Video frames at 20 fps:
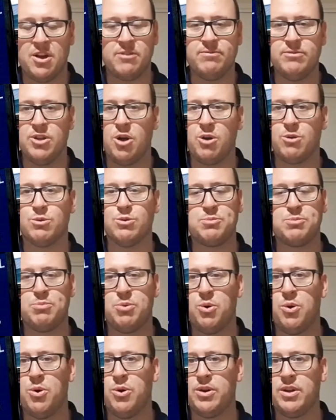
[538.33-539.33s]
local
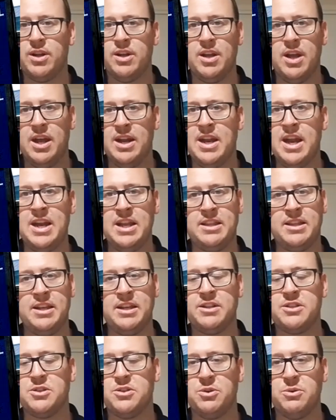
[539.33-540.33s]
sport and anything
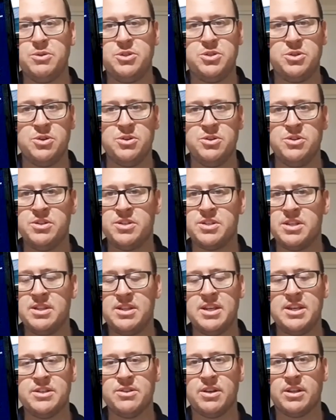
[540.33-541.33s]
to do with juniors and
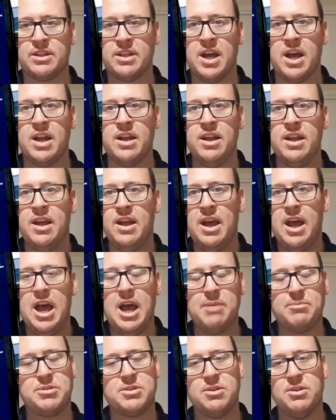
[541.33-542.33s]
things like that.
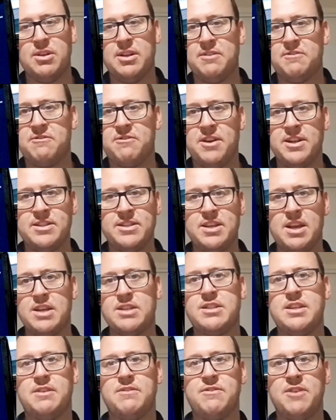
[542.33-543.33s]
Absolutely
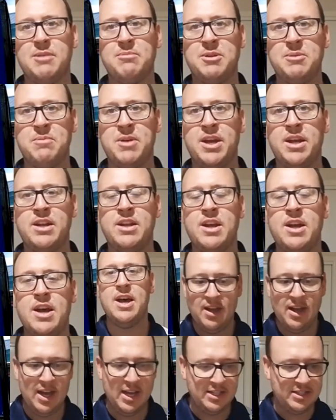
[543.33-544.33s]
fantastic family man.
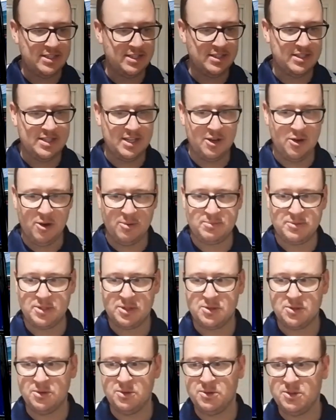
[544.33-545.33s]
ACT
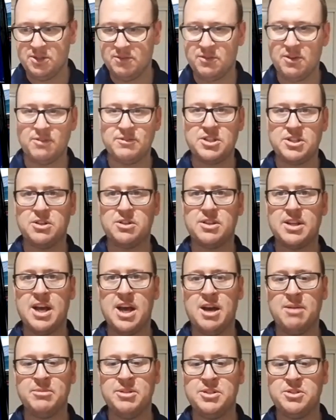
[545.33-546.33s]
Optical, you've obviously got the
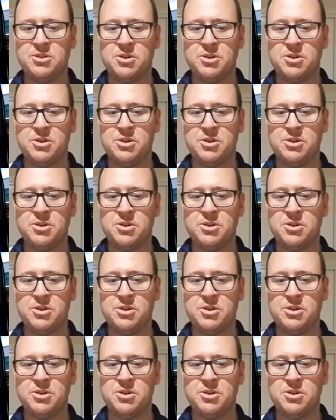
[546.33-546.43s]
Harmonie